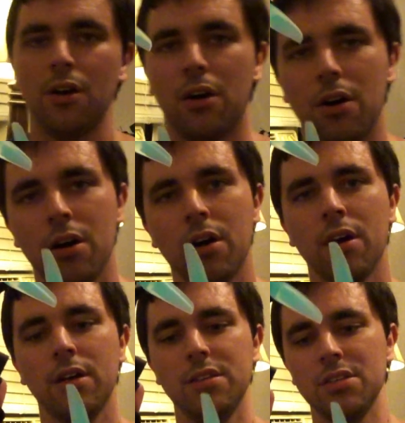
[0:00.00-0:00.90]

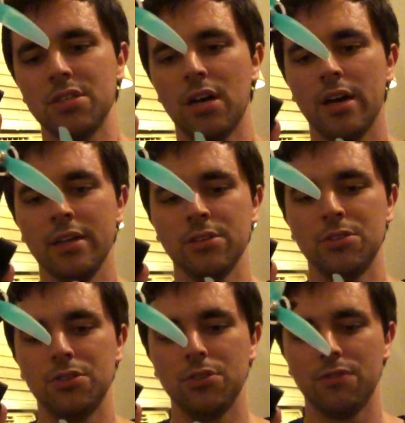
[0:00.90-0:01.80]
are designed
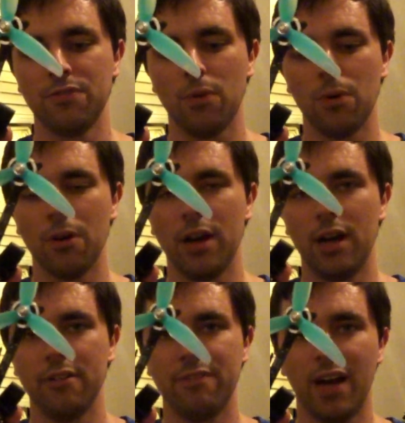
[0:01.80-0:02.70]
for
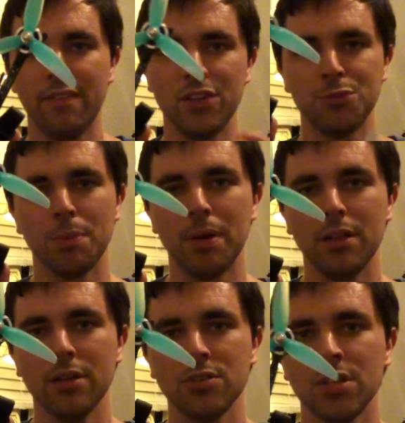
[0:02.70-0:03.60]
5-inch uh,
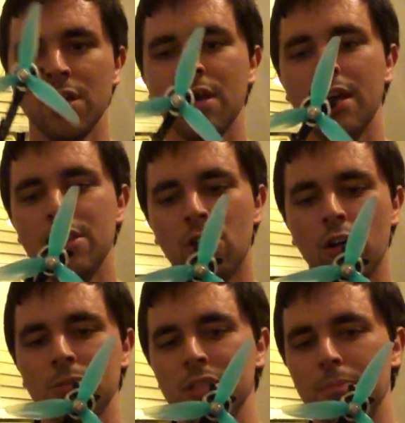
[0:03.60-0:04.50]
propellers, and the
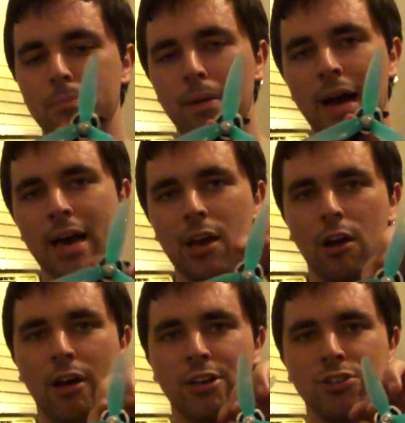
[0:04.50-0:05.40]
arms in the back
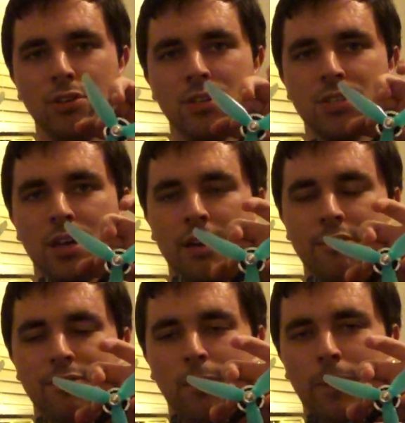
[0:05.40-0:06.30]
are actually designed
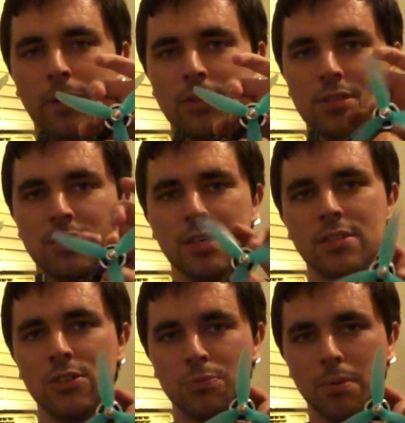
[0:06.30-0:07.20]
for
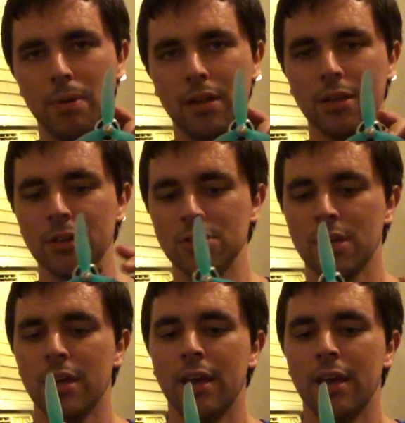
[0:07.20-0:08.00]
6-inch propellers.